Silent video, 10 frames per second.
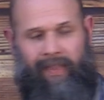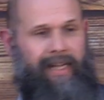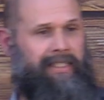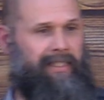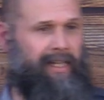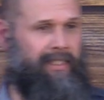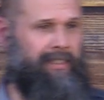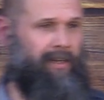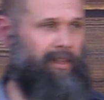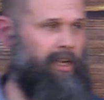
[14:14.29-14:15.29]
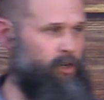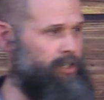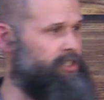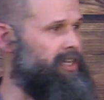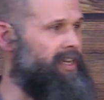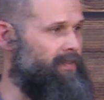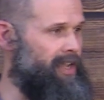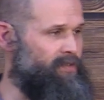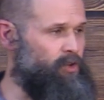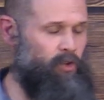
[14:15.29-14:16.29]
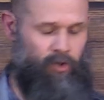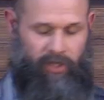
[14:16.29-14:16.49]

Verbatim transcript: that isn't necessarily a Christian if you do